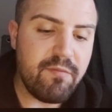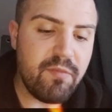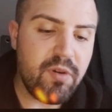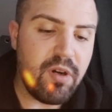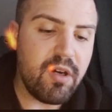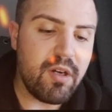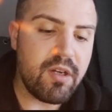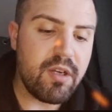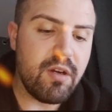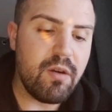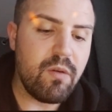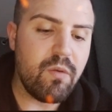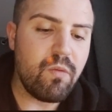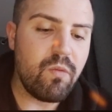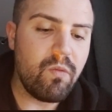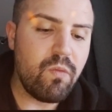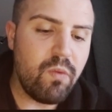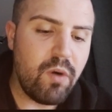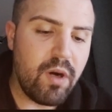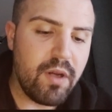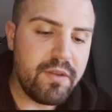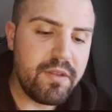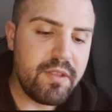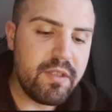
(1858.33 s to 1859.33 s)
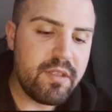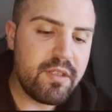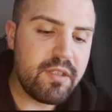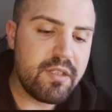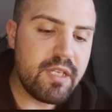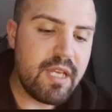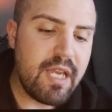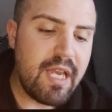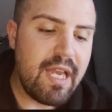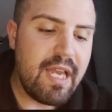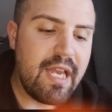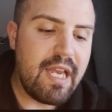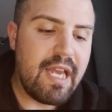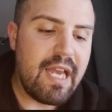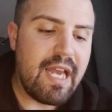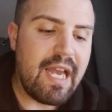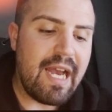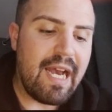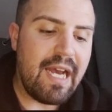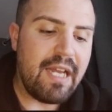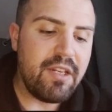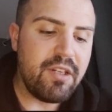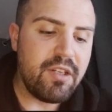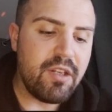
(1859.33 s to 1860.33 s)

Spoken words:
marker once. And